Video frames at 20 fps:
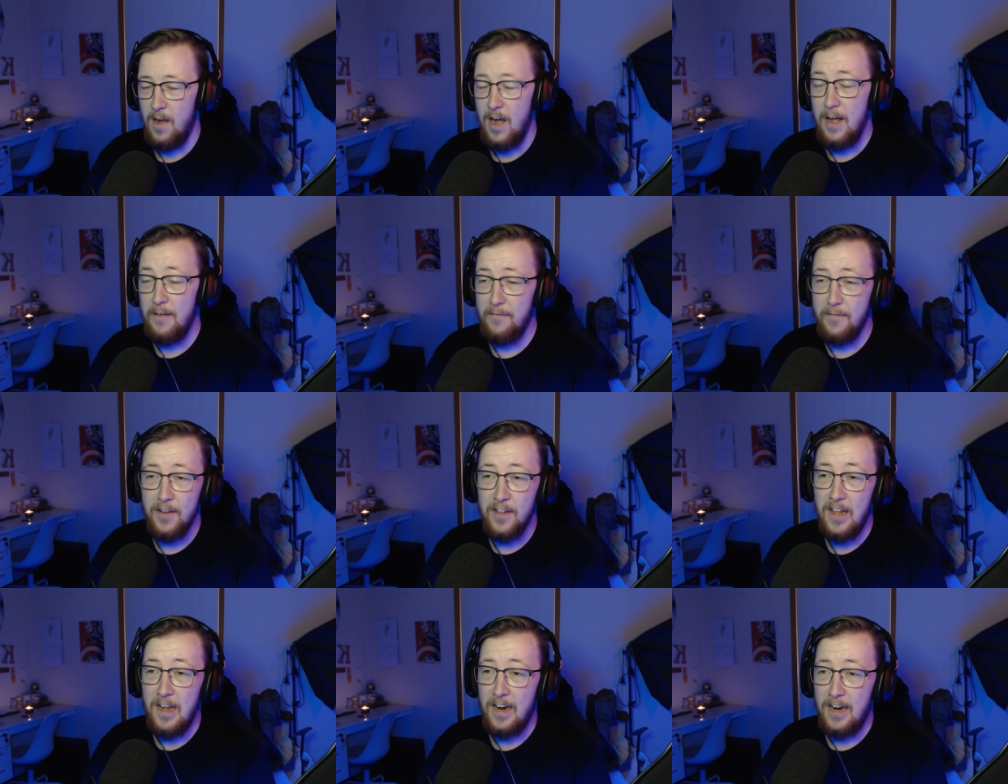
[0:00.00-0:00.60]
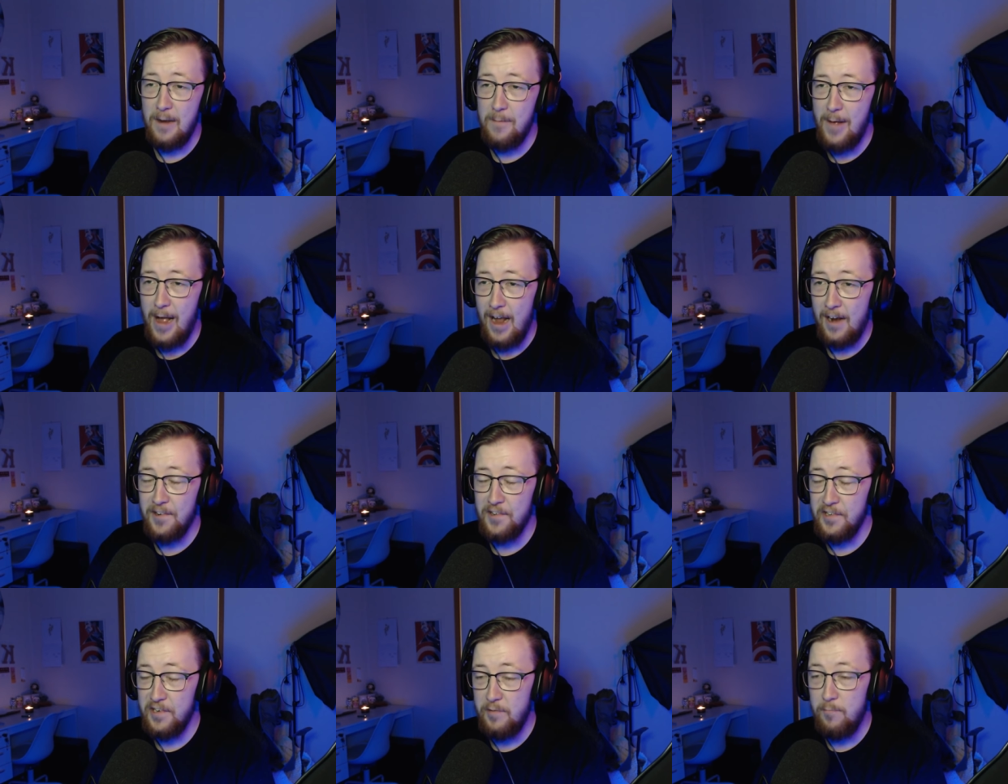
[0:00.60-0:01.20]
I feel like I'm
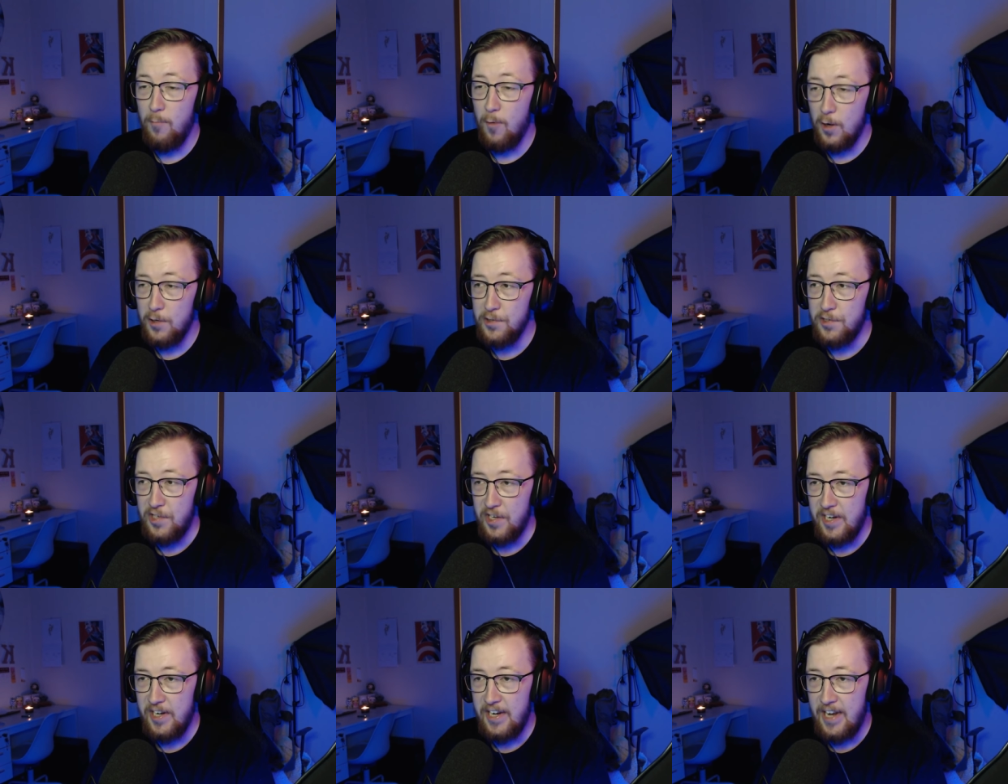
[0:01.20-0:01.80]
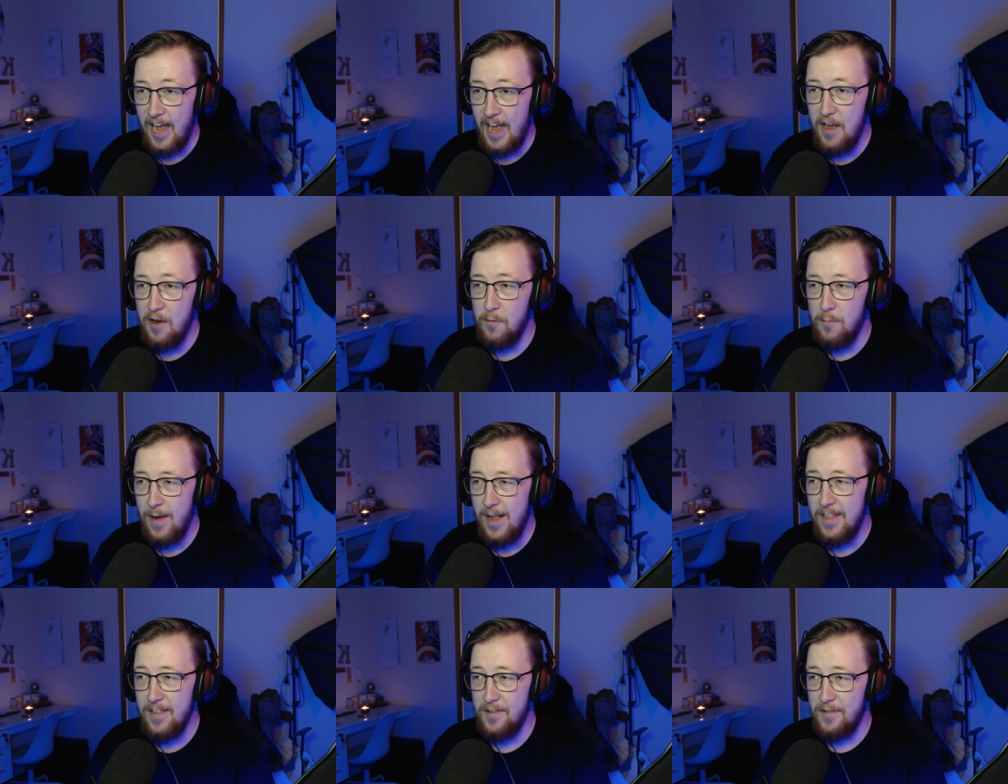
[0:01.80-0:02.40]
actually watching Gale
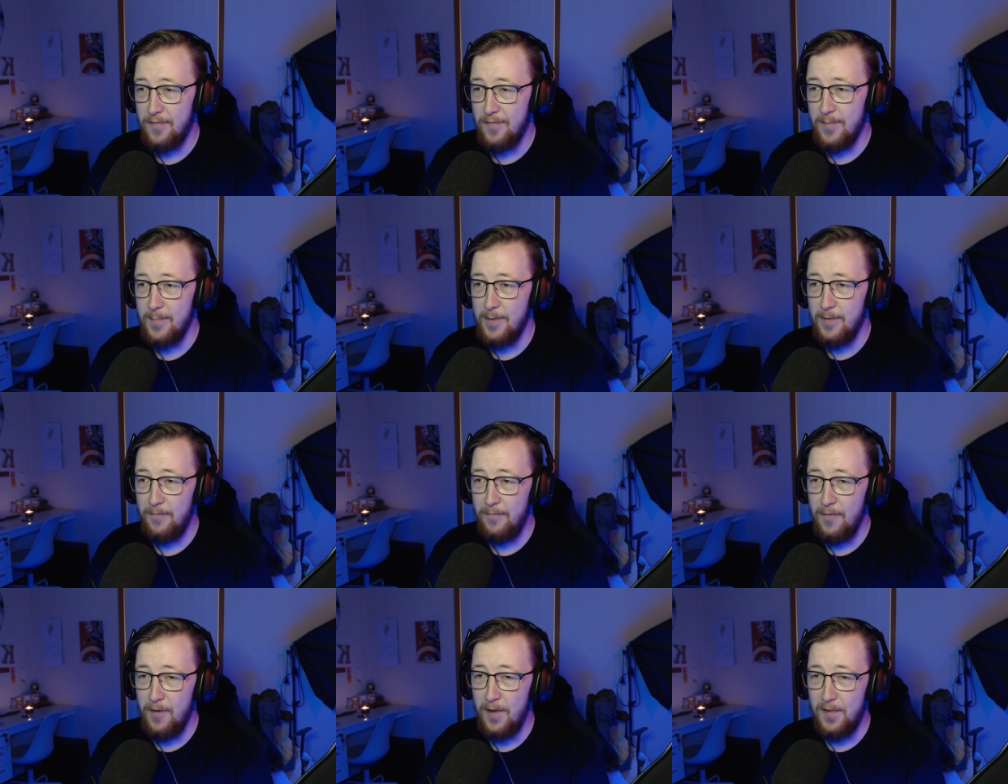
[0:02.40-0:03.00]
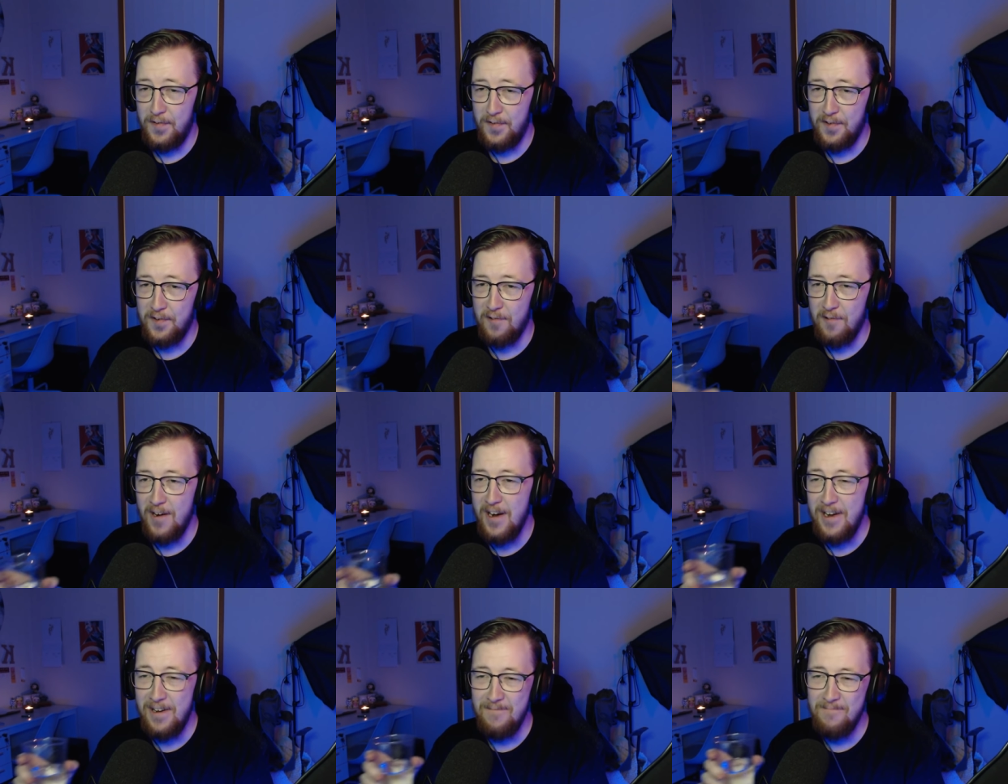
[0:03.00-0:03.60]
Weathers from the first
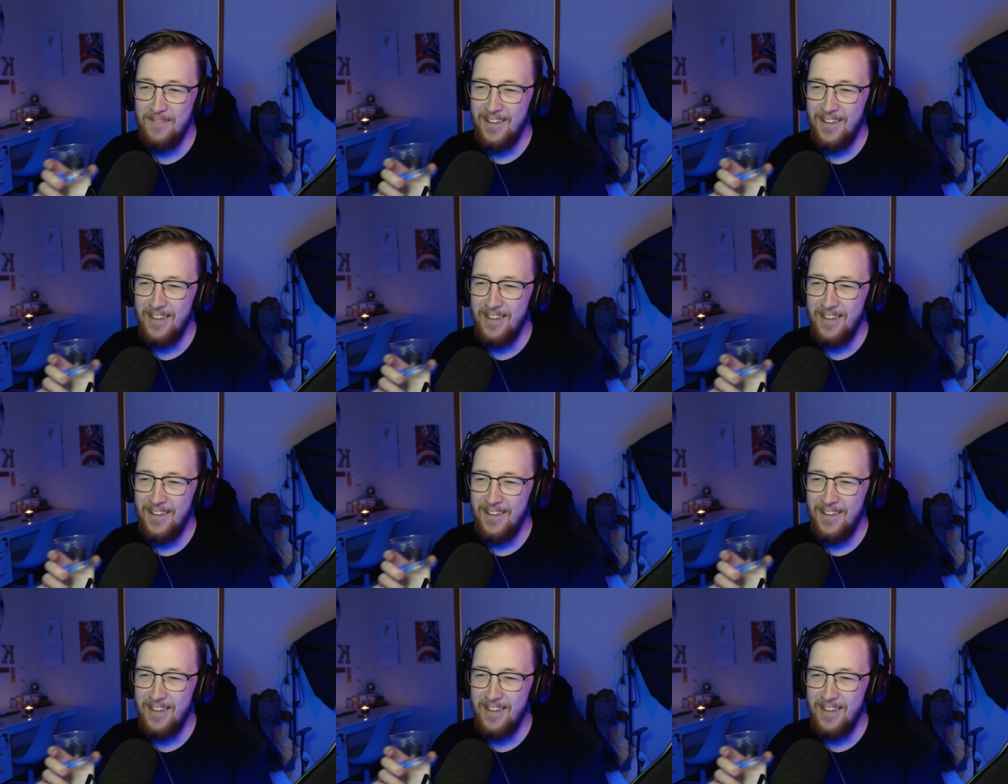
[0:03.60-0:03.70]
Scream.